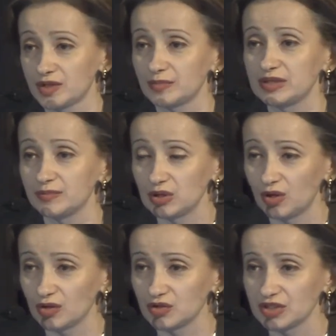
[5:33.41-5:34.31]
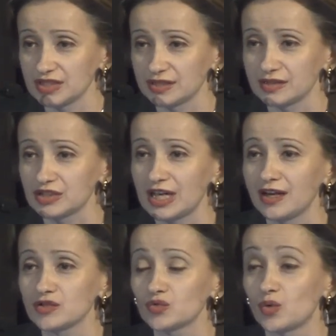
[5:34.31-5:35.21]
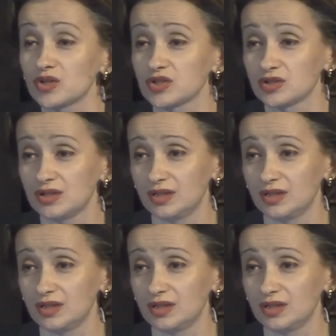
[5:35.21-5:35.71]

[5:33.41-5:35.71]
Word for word: epidemiologists, and the challenge was